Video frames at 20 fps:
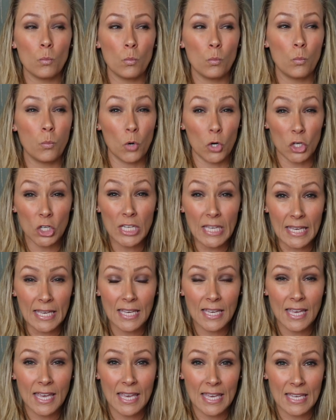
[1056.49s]

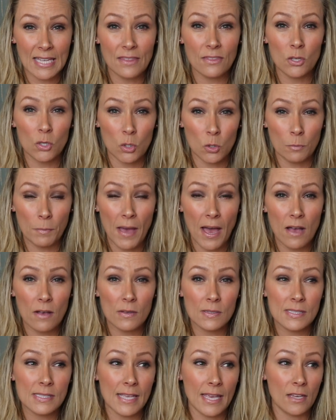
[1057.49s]
working in the hoop
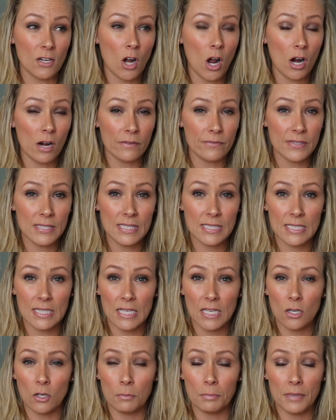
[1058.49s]
house and
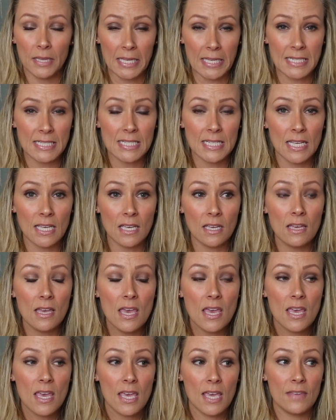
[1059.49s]
harvesting or planting
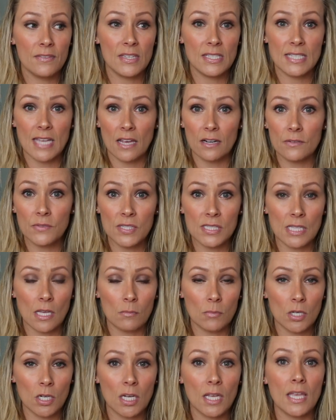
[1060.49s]
in the dead of
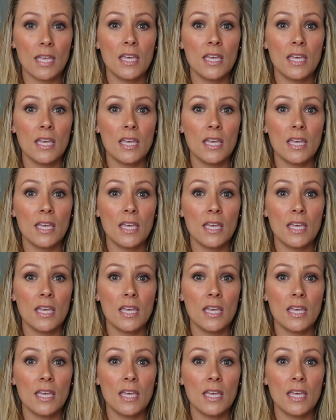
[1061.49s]
summer,